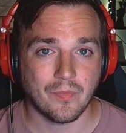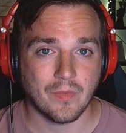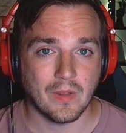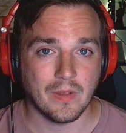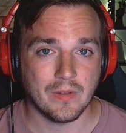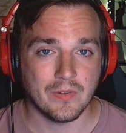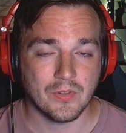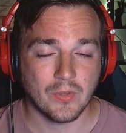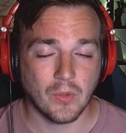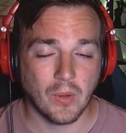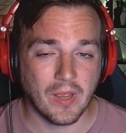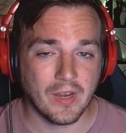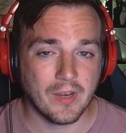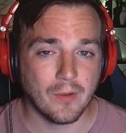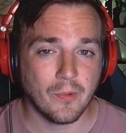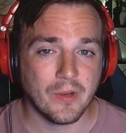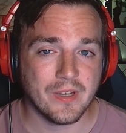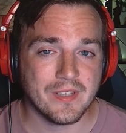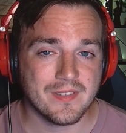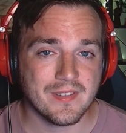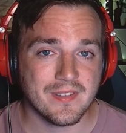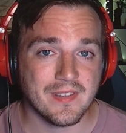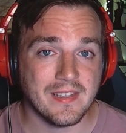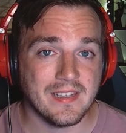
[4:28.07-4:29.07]
So
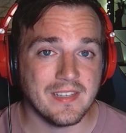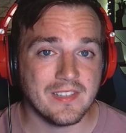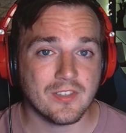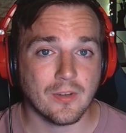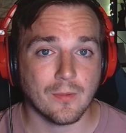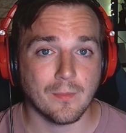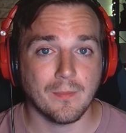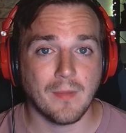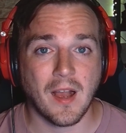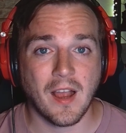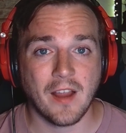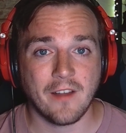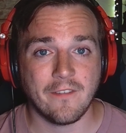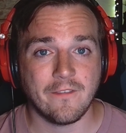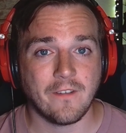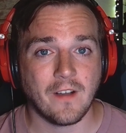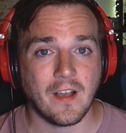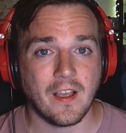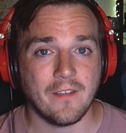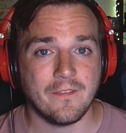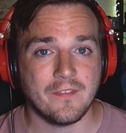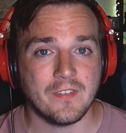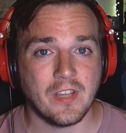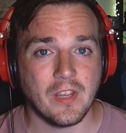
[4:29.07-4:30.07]
anyways, these are my
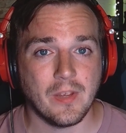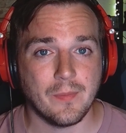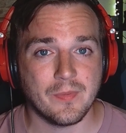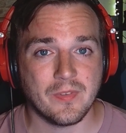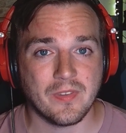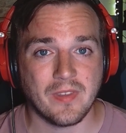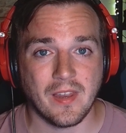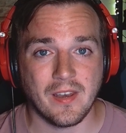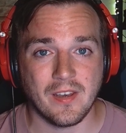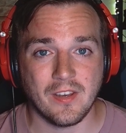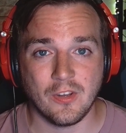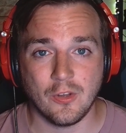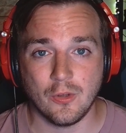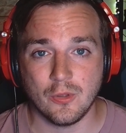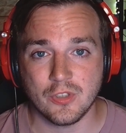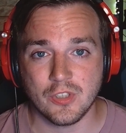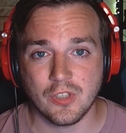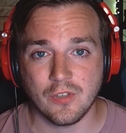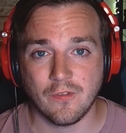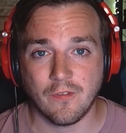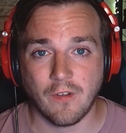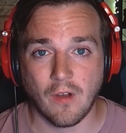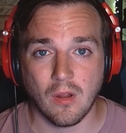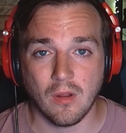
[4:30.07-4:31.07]
5 tips that you should
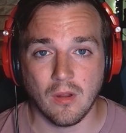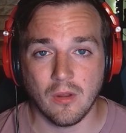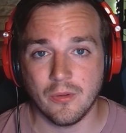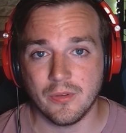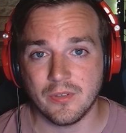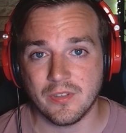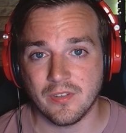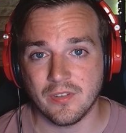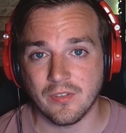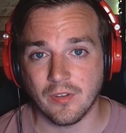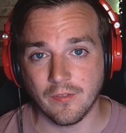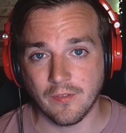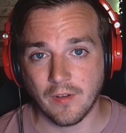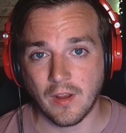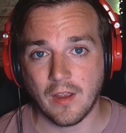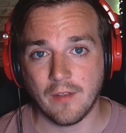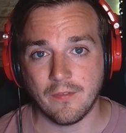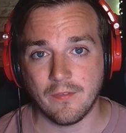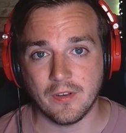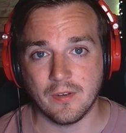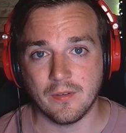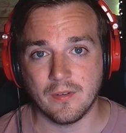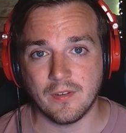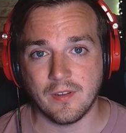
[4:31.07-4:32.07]
follow to survive
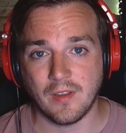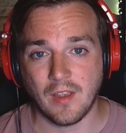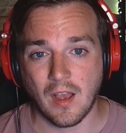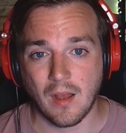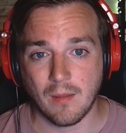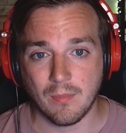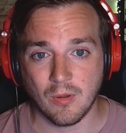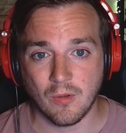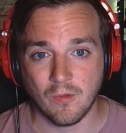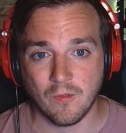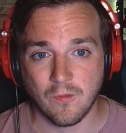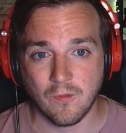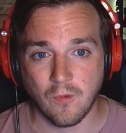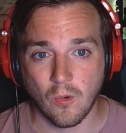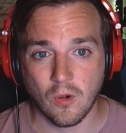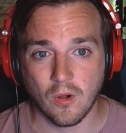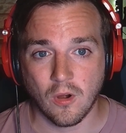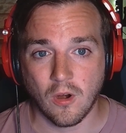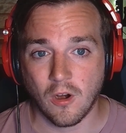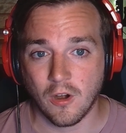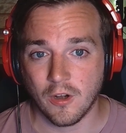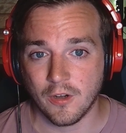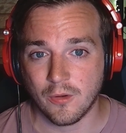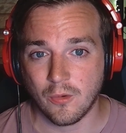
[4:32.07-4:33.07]
in Diablo 4
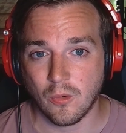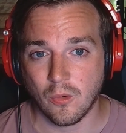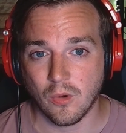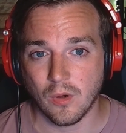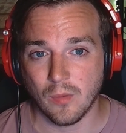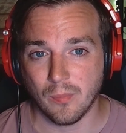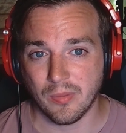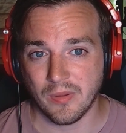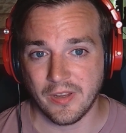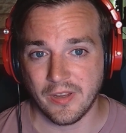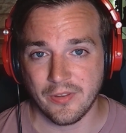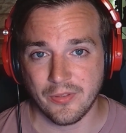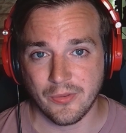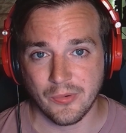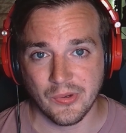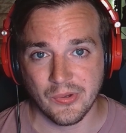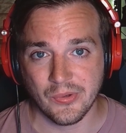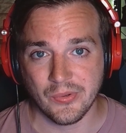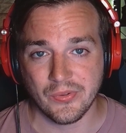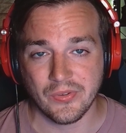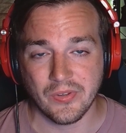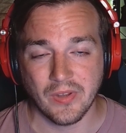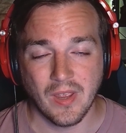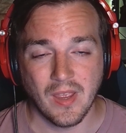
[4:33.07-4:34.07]
hardcore
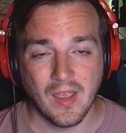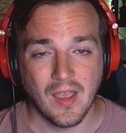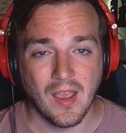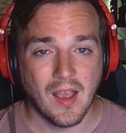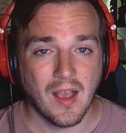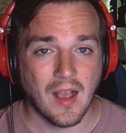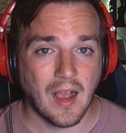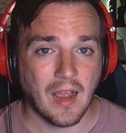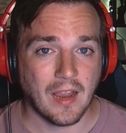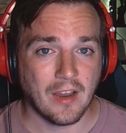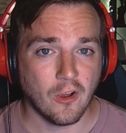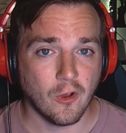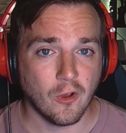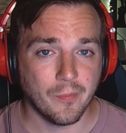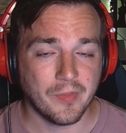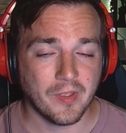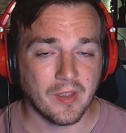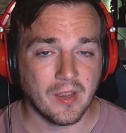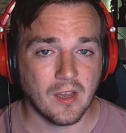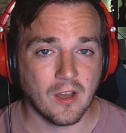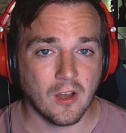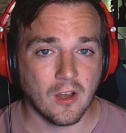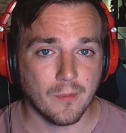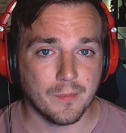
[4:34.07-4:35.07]
playthroughs. I hope they
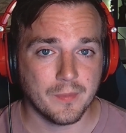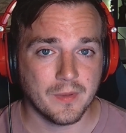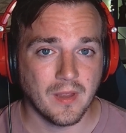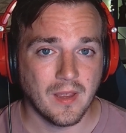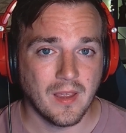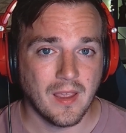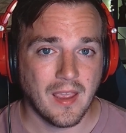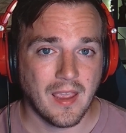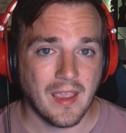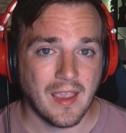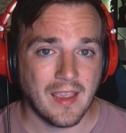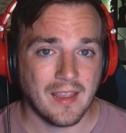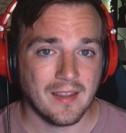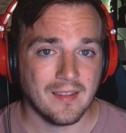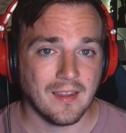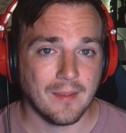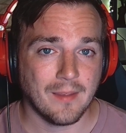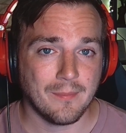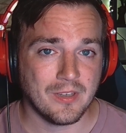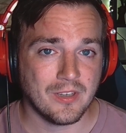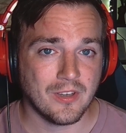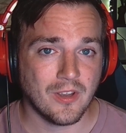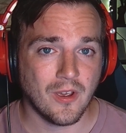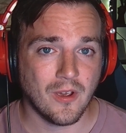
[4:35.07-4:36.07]
helped, and let me
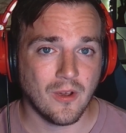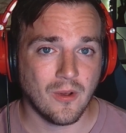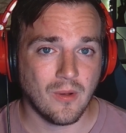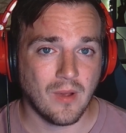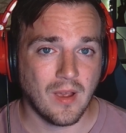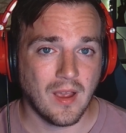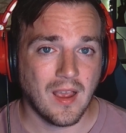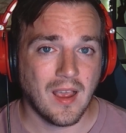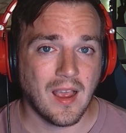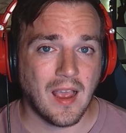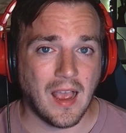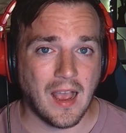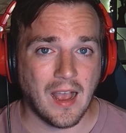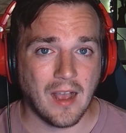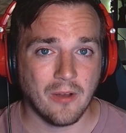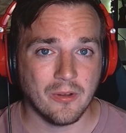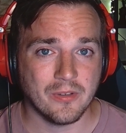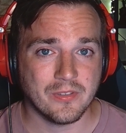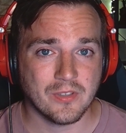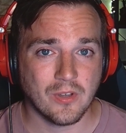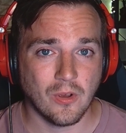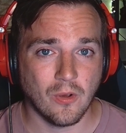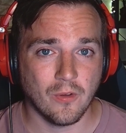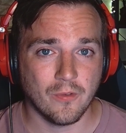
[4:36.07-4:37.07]
know how it's
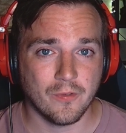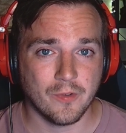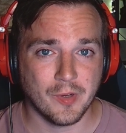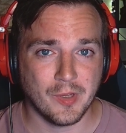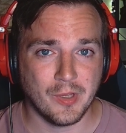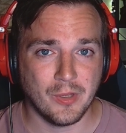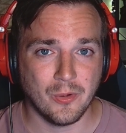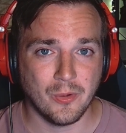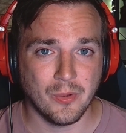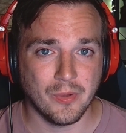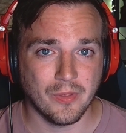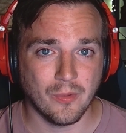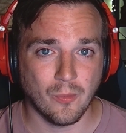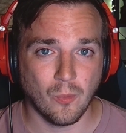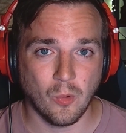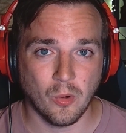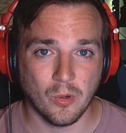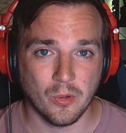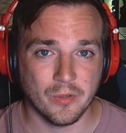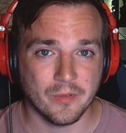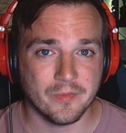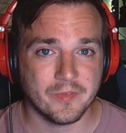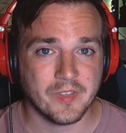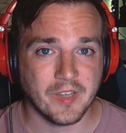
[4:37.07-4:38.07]
going for you in the world
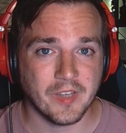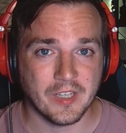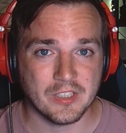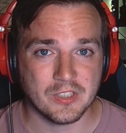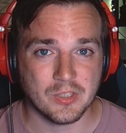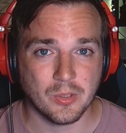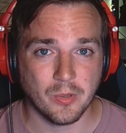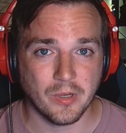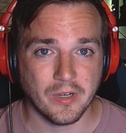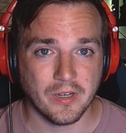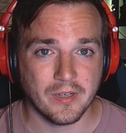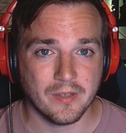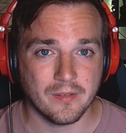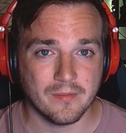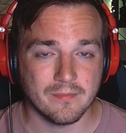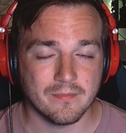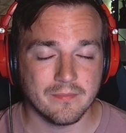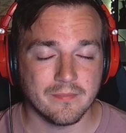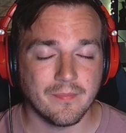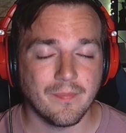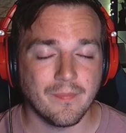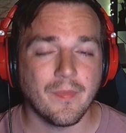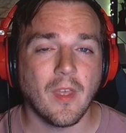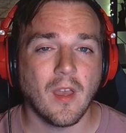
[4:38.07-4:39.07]
of Sanctuary.
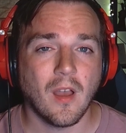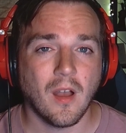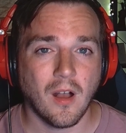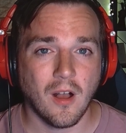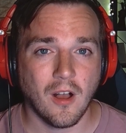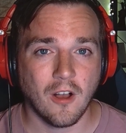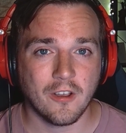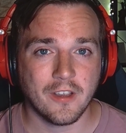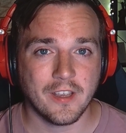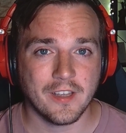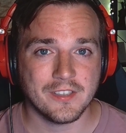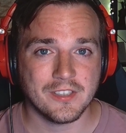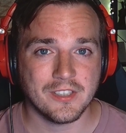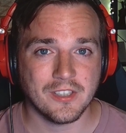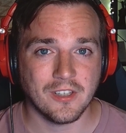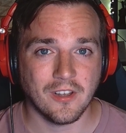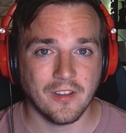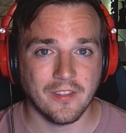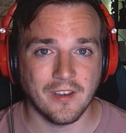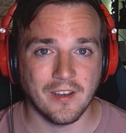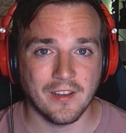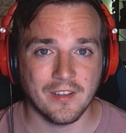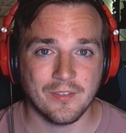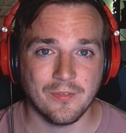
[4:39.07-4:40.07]
I'll catch you on the
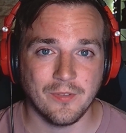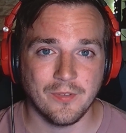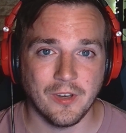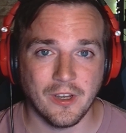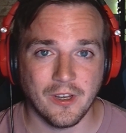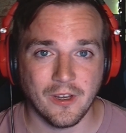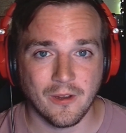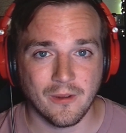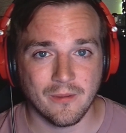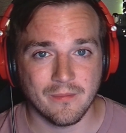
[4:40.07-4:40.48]
next video.